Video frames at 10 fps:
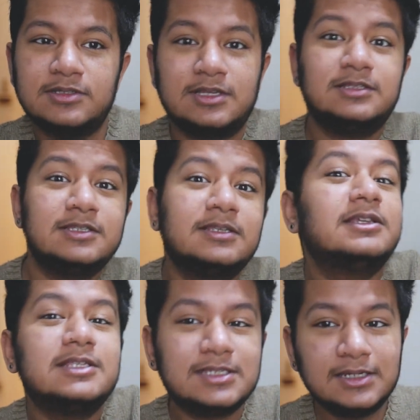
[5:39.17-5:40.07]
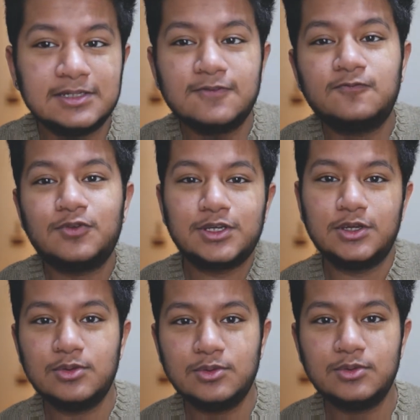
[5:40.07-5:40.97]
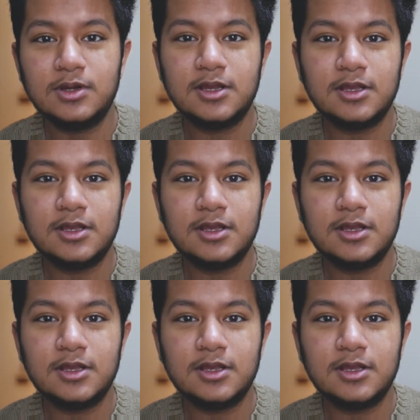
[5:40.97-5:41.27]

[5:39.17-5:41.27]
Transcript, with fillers: This is an incentive for you